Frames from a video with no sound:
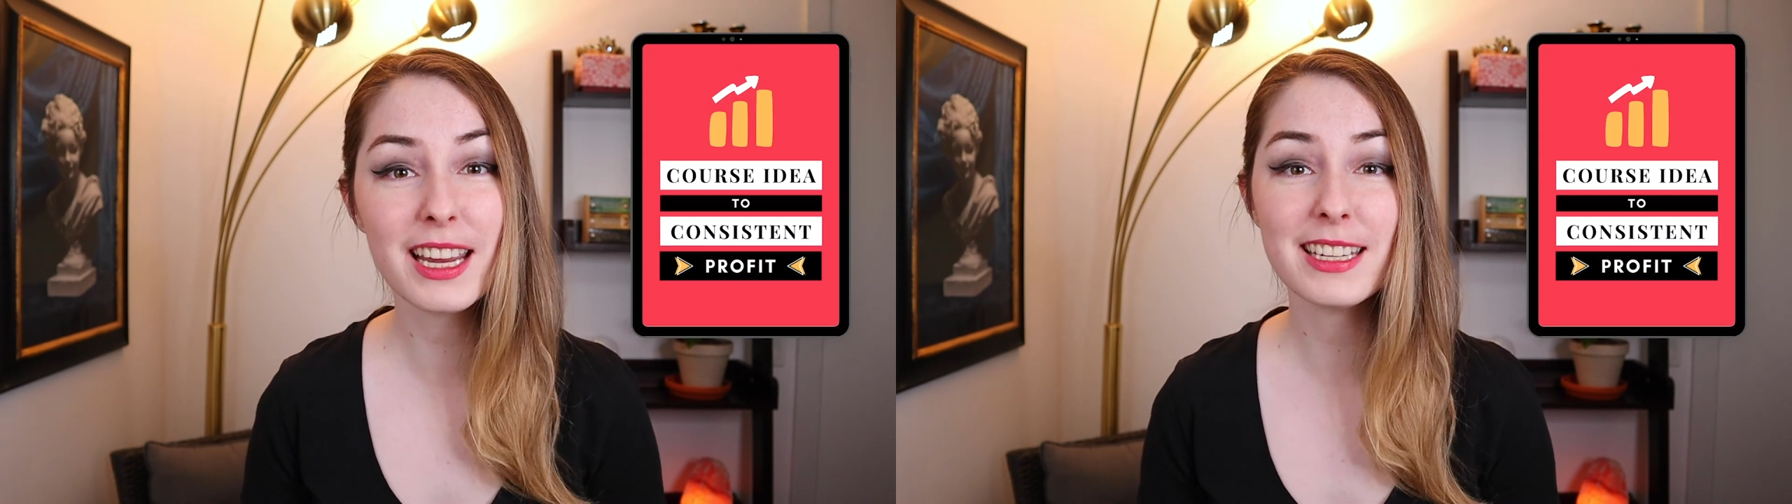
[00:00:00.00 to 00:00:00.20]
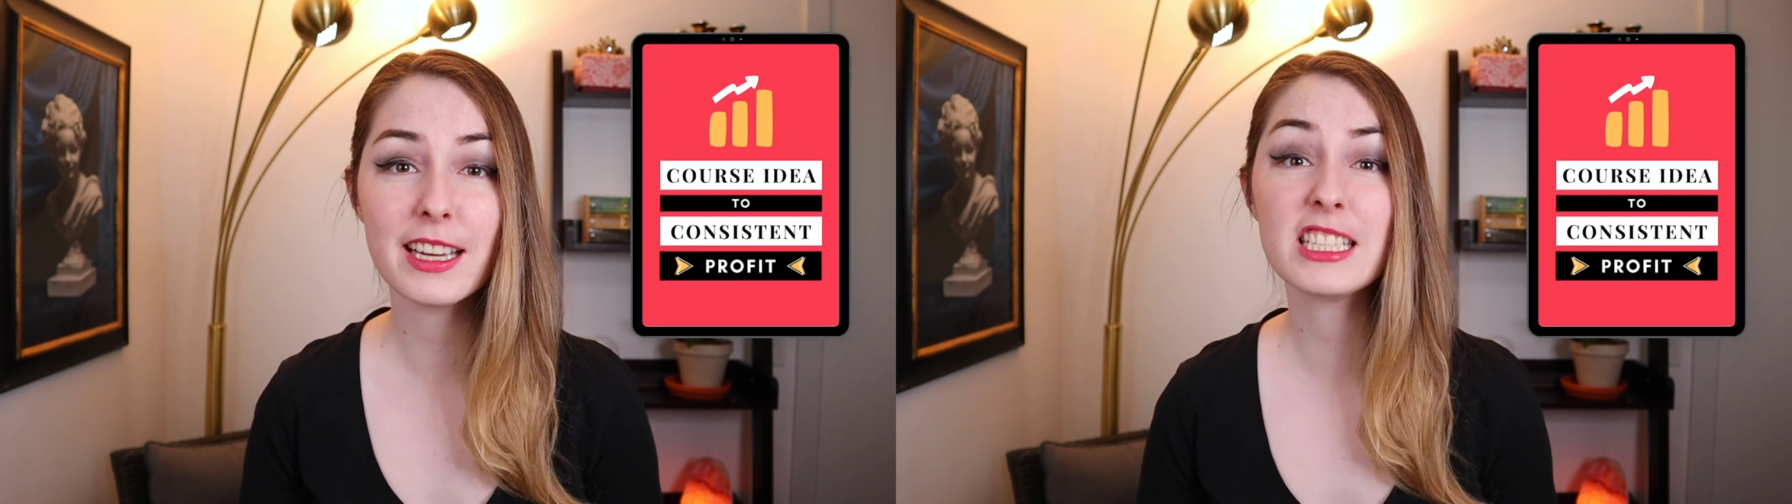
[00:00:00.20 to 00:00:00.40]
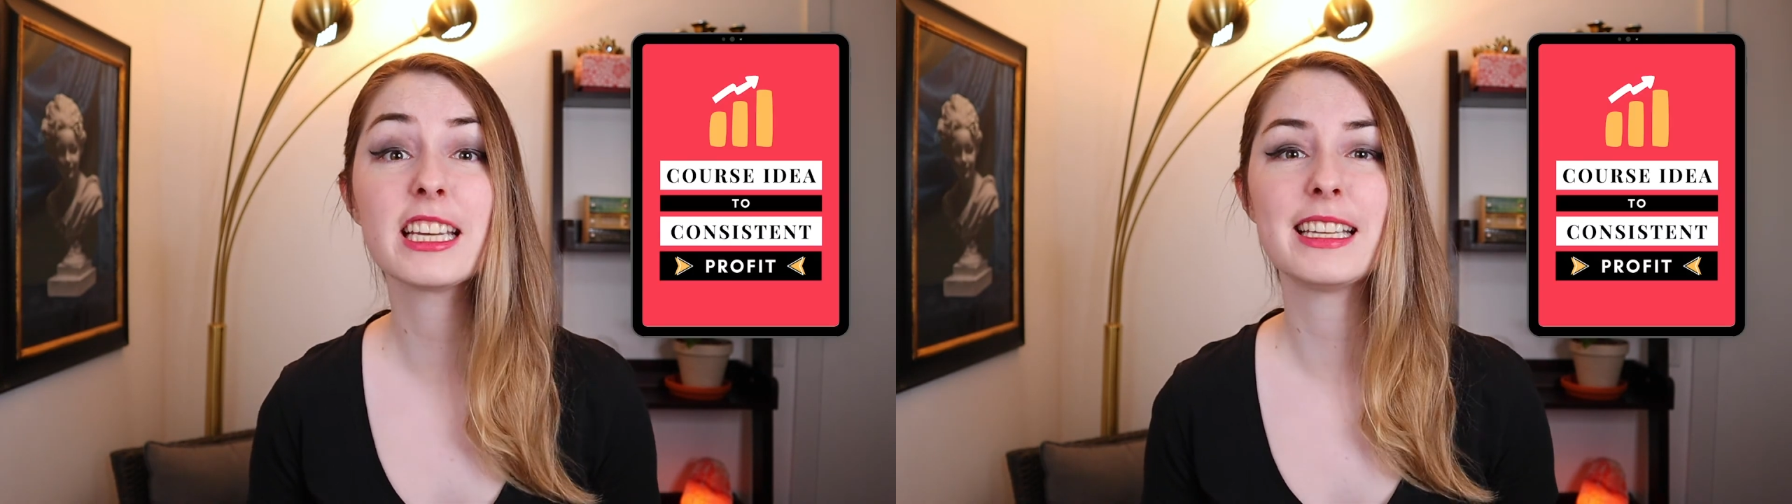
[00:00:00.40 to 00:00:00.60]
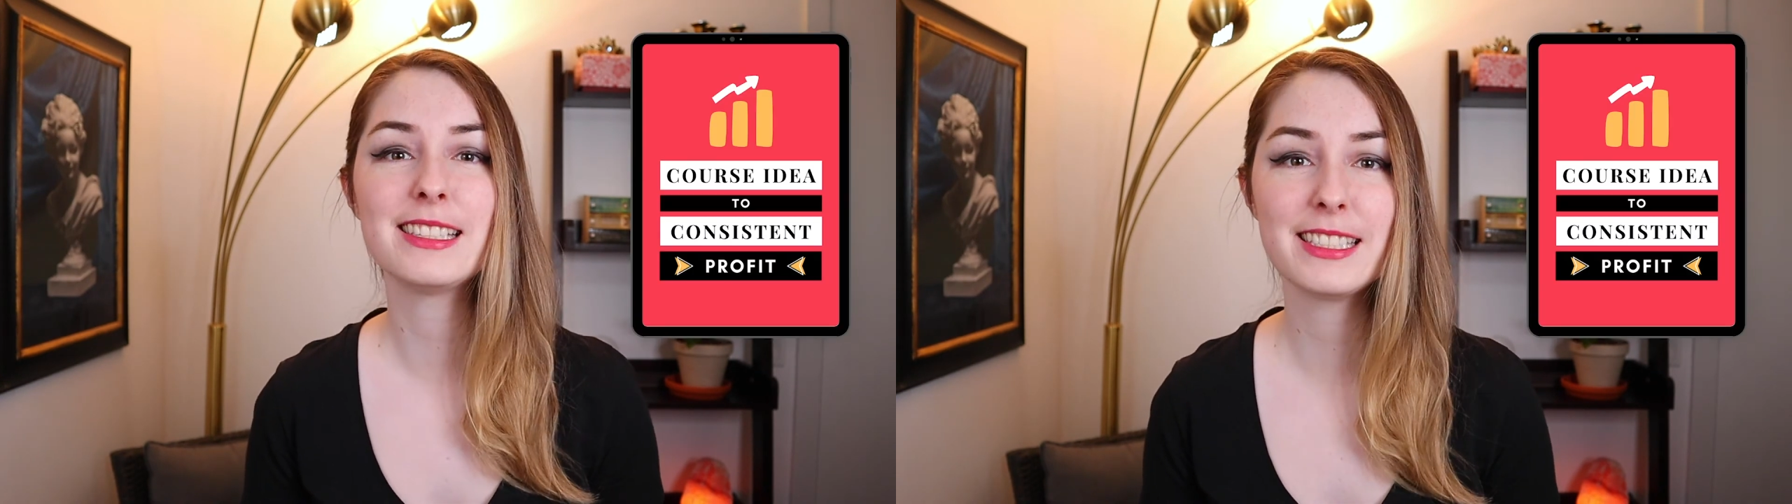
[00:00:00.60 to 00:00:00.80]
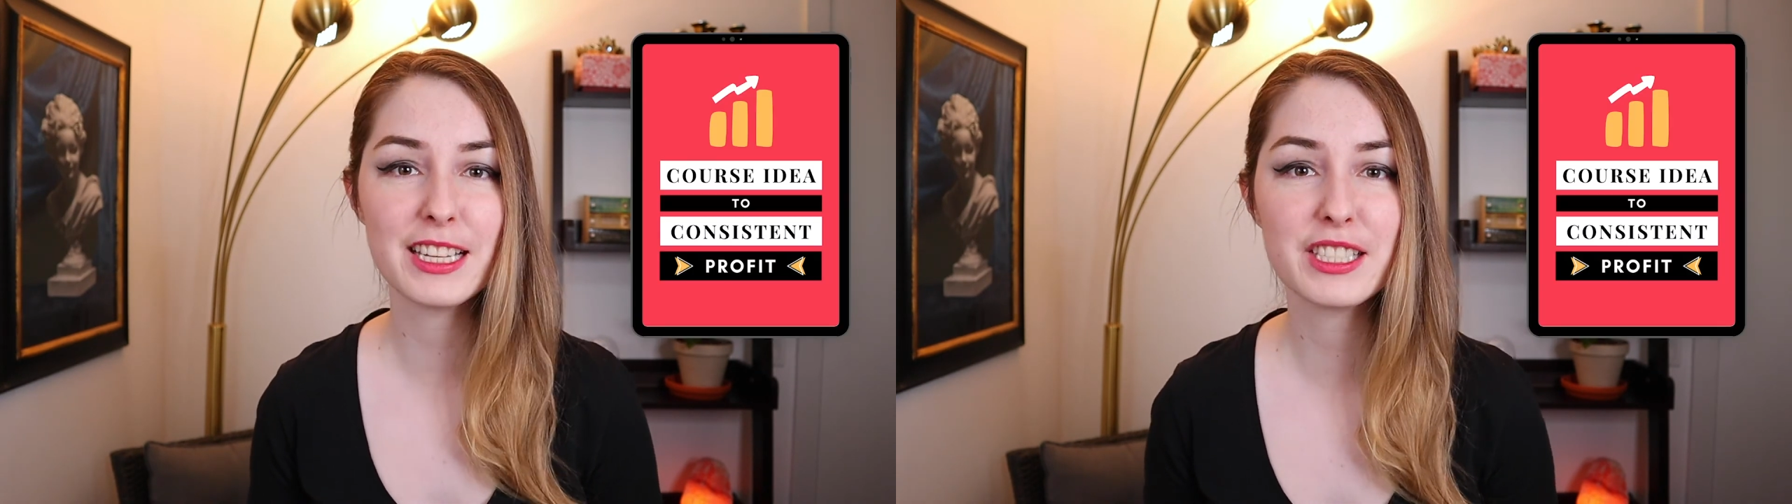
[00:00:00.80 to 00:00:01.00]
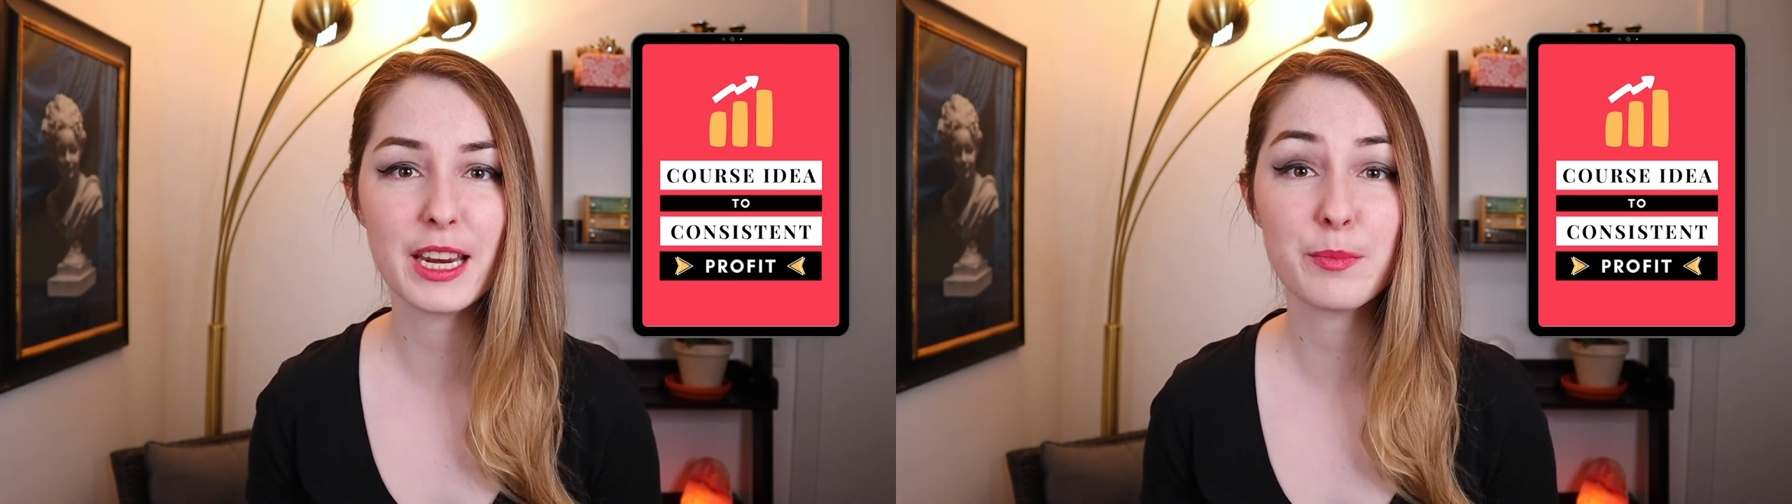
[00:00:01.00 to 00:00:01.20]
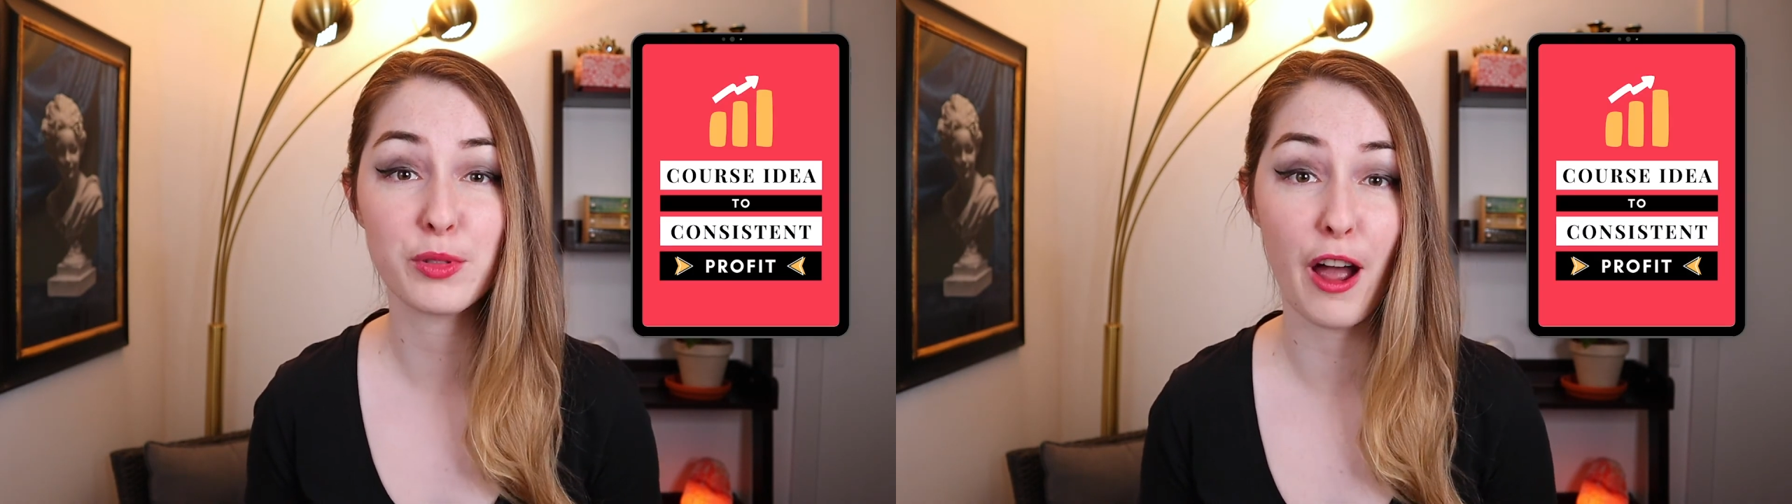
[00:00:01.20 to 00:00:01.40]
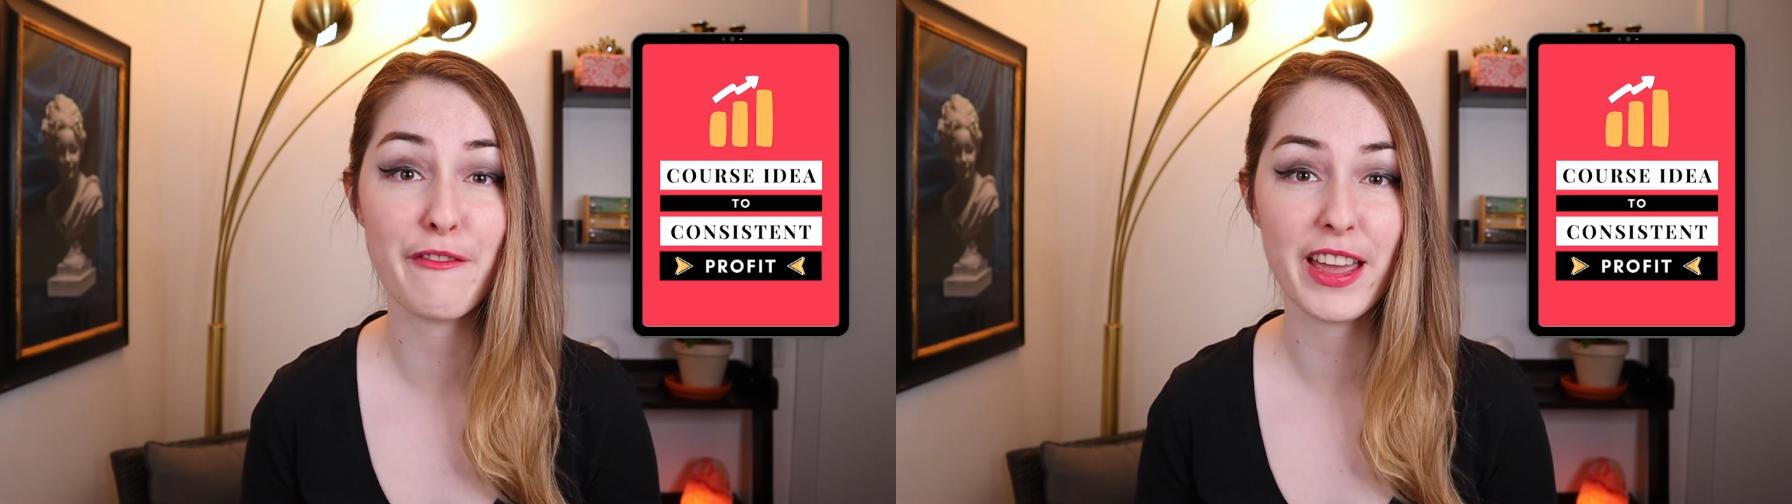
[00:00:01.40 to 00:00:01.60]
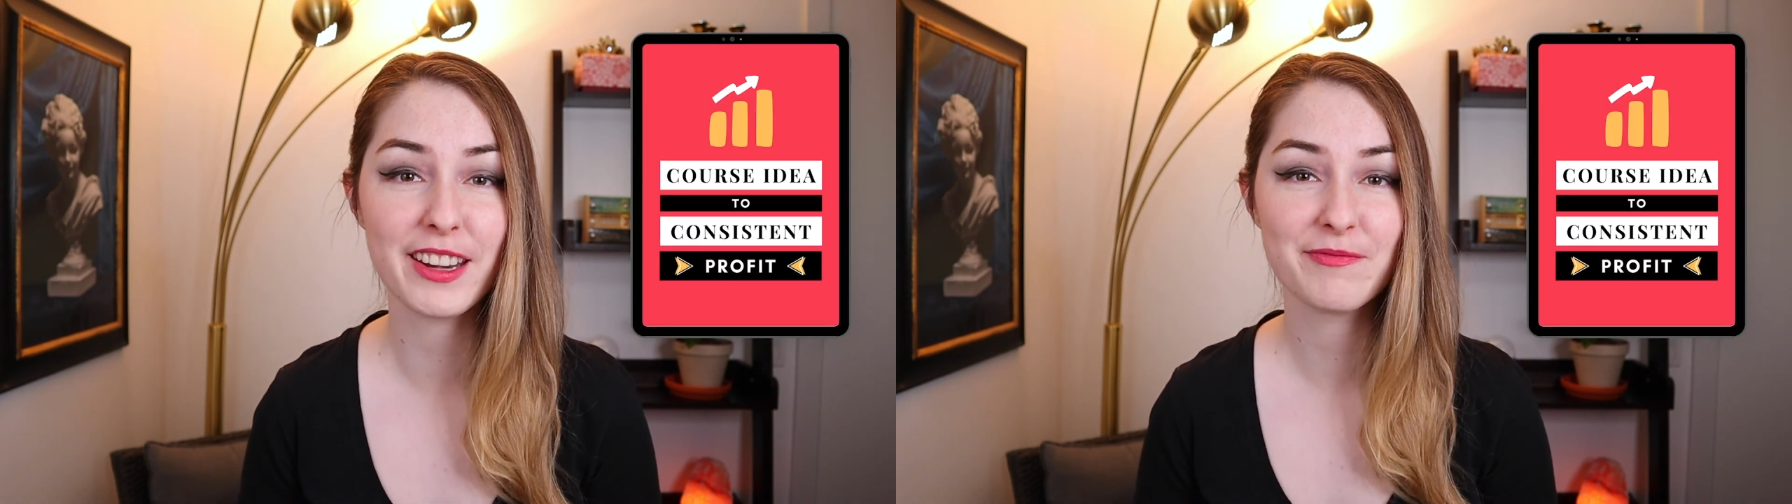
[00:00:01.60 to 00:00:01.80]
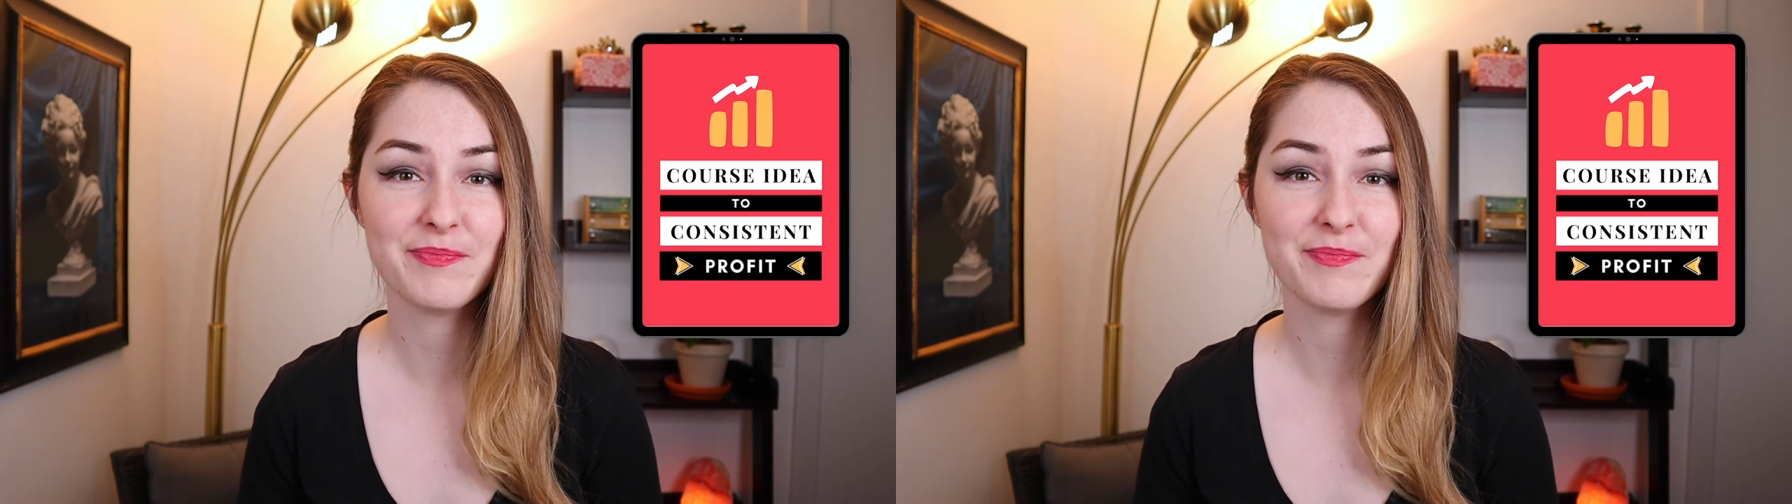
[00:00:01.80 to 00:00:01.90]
Idea to Consistent Profit.